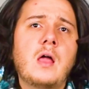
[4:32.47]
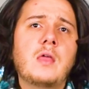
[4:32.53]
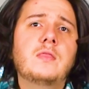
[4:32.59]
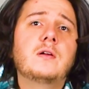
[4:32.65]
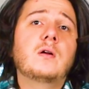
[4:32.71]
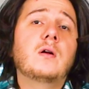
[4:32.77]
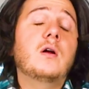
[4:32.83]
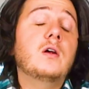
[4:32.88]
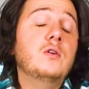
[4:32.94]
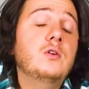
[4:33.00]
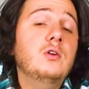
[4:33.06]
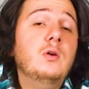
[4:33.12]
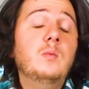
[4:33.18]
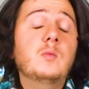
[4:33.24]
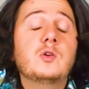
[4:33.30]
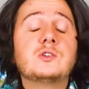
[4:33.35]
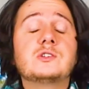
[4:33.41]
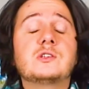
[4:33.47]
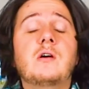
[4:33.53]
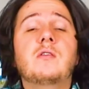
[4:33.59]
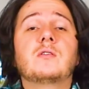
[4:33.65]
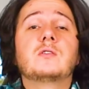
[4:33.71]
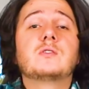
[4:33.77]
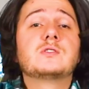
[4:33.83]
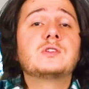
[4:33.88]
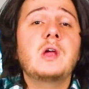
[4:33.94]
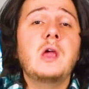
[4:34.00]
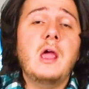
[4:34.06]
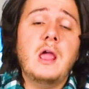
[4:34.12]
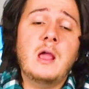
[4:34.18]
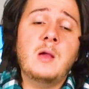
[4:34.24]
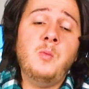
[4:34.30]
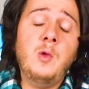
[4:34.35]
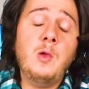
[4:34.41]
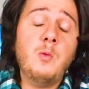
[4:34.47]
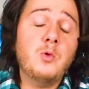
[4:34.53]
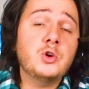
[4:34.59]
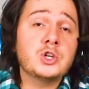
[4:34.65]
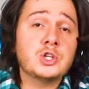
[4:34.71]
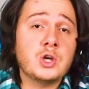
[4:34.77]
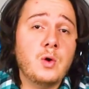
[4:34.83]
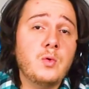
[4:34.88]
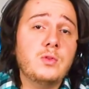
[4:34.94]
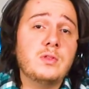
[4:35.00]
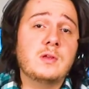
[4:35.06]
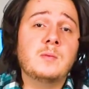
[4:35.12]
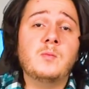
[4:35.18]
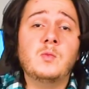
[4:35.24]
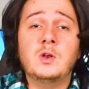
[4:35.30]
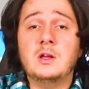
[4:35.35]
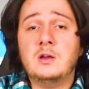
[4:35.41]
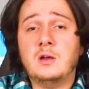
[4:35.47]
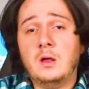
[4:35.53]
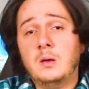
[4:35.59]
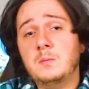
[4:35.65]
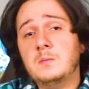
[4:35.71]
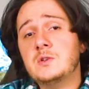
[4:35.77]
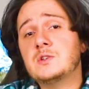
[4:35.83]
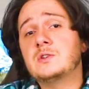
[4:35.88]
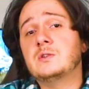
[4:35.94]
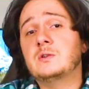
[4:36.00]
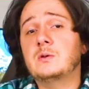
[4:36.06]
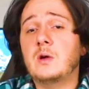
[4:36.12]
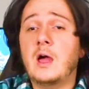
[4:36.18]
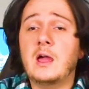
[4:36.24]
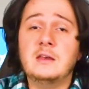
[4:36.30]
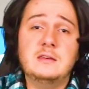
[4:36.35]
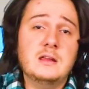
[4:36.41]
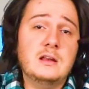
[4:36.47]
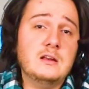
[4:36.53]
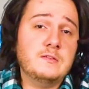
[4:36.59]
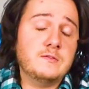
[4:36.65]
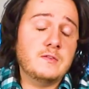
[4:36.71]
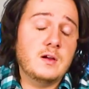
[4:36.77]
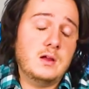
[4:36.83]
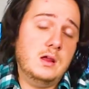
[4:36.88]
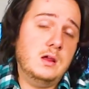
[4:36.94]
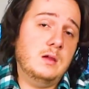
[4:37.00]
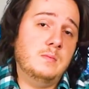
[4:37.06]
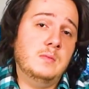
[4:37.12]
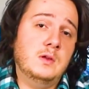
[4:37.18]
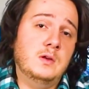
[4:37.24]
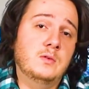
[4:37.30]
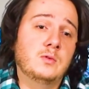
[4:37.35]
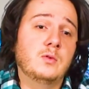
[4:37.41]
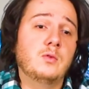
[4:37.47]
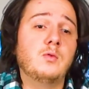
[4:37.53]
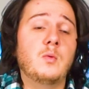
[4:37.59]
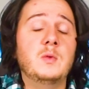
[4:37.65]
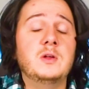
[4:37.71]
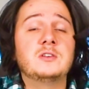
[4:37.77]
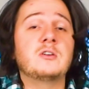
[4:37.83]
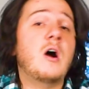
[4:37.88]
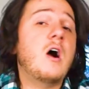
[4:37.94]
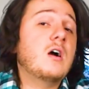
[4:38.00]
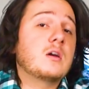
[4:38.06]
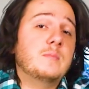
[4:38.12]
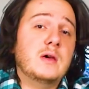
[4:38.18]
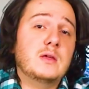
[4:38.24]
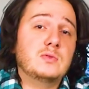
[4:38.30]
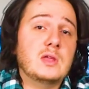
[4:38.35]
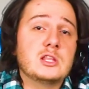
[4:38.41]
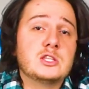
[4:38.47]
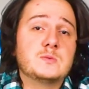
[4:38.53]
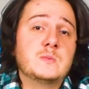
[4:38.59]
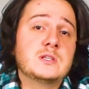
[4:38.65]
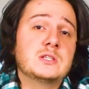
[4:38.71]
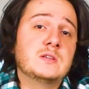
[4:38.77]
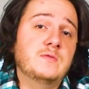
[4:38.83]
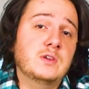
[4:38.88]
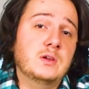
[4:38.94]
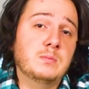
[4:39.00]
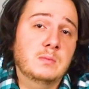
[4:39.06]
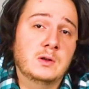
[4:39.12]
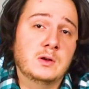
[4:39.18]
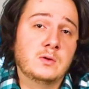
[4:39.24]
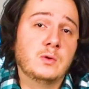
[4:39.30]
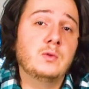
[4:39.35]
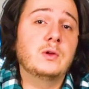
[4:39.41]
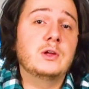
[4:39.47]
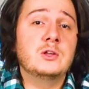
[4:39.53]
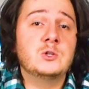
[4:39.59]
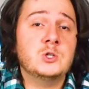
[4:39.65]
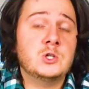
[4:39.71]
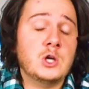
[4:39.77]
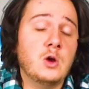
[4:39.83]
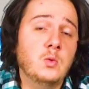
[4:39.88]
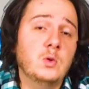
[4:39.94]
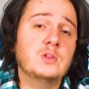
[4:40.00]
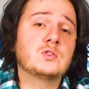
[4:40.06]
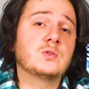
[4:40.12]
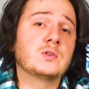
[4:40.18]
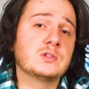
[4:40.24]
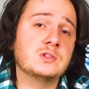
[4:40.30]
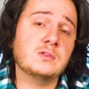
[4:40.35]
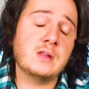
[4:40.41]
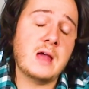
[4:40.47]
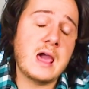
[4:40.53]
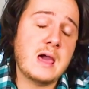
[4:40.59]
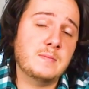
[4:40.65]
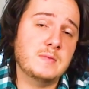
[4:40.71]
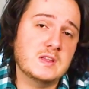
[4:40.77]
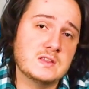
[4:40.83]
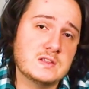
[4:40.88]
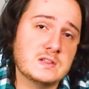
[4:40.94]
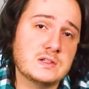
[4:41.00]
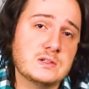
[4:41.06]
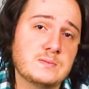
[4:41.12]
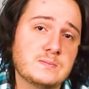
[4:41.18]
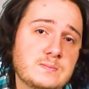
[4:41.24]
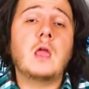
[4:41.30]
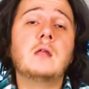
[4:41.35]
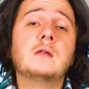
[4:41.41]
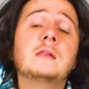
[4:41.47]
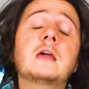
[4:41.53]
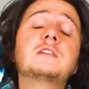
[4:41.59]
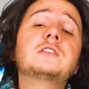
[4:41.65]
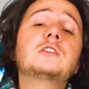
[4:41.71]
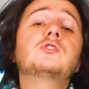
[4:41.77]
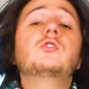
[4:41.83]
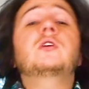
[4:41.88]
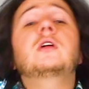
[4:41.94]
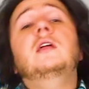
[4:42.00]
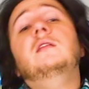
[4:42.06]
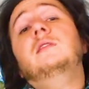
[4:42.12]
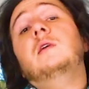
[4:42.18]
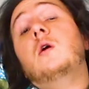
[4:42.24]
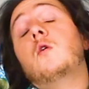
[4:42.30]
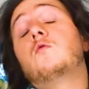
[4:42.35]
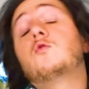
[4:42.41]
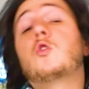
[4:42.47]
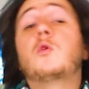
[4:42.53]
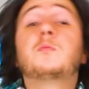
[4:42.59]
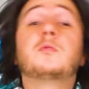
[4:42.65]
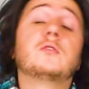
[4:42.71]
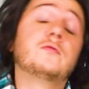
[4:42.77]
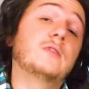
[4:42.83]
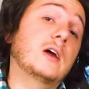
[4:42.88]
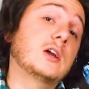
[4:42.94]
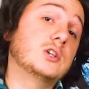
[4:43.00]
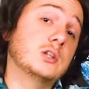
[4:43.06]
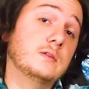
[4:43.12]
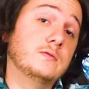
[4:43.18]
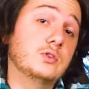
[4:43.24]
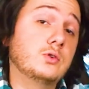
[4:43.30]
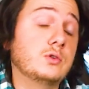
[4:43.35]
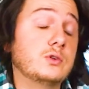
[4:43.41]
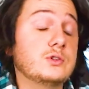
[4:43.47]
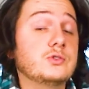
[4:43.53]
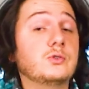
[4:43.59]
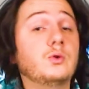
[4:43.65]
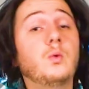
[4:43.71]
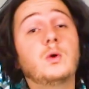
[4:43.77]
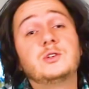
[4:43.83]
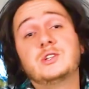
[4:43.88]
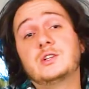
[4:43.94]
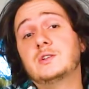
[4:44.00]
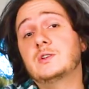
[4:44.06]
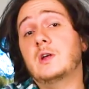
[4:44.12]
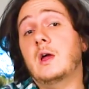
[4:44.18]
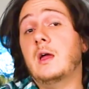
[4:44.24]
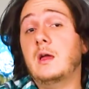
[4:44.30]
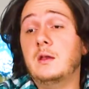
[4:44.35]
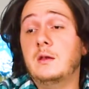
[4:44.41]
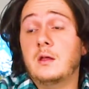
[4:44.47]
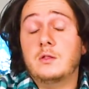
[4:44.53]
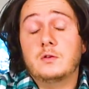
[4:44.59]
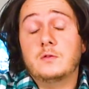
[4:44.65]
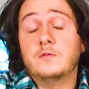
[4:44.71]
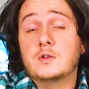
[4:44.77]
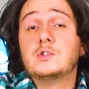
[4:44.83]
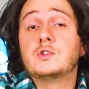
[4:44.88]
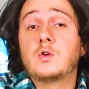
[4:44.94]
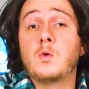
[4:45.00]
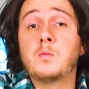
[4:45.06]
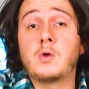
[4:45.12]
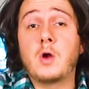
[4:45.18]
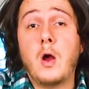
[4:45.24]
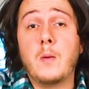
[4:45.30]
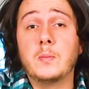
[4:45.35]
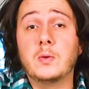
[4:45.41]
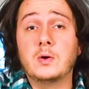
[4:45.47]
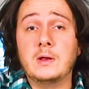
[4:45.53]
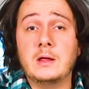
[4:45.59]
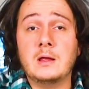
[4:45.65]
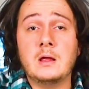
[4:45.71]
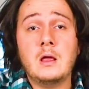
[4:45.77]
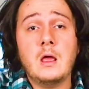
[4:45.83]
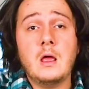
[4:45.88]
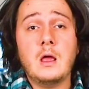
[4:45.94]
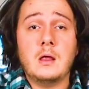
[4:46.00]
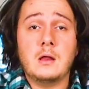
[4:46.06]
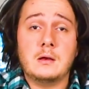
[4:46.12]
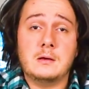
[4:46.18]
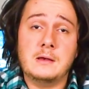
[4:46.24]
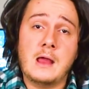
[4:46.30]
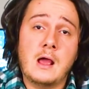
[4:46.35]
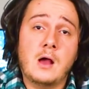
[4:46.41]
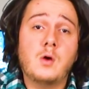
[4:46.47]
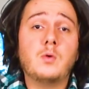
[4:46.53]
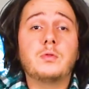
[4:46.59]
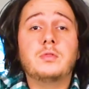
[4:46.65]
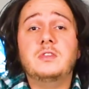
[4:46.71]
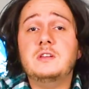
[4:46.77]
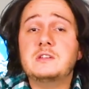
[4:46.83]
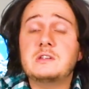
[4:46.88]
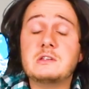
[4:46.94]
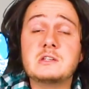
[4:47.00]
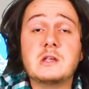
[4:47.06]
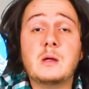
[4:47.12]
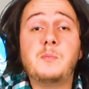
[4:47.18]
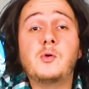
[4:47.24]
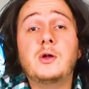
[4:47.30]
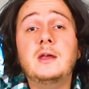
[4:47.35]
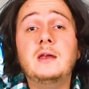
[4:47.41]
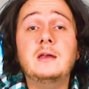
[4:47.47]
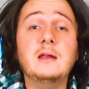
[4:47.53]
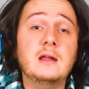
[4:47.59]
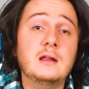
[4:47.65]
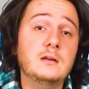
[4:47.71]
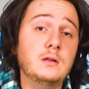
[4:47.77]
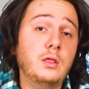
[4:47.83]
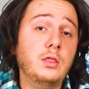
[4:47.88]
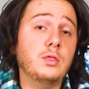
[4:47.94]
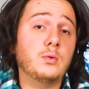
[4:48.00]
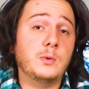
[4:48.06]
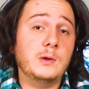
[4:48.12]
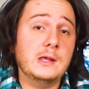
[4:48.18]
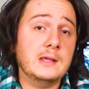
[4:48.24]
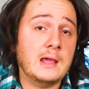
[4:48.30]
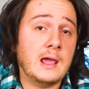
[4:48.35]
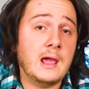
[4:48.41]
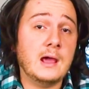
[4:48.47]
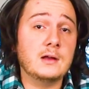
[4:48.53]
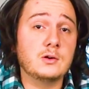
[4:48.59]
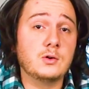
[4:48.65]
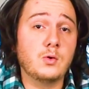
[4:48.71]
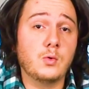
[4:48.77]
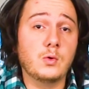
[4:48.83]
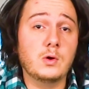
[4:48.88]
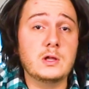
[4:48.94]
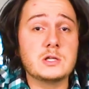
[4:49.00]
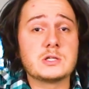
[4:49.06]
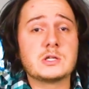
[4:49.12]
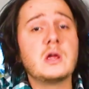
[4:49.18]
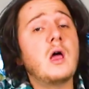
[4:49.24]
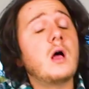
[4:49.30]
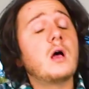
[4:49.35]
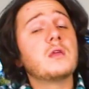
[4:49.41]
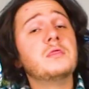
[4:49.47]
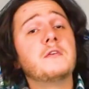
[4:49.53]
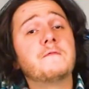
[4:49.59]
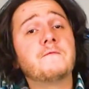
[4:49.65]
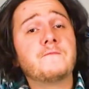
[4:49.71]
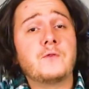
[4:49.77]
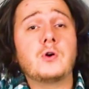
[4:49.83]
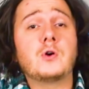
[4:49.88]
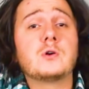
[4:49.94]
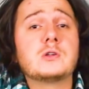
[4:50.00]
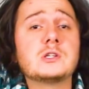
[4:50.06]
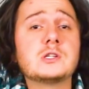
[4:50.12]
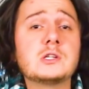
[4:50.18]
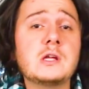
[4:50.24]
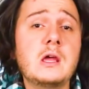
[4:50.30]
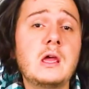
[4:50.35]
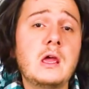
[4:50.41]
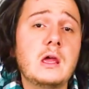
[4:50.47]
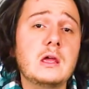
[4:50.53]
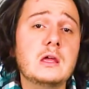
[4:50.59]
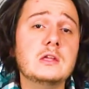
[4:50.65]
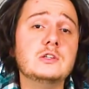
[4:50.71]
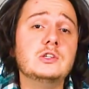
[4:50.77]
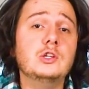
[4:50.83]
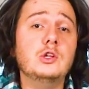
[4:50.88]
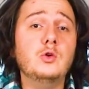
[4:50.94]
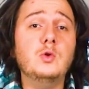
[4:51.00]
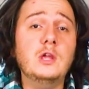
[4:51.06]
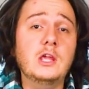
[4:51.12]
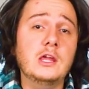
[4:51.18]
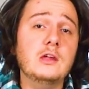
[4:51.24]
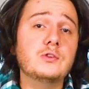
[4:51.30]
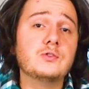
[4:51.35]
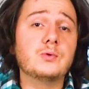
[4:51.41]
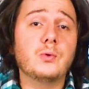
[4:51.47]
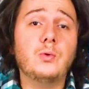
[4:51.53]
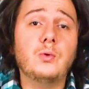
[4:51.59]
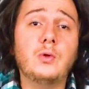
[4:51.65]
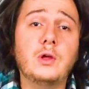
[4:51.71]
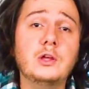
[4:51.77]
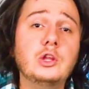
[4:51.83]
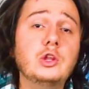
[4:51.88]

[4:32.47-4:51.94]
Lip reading: There are numerous others, and we will show them when it comes to identifying a mineral when we talk about that specific mineral and show its crystal habits. Next is looking at the overall perfection of a crystal, which is another physical property. Now, this is separated into three categories. The first is euhedral. A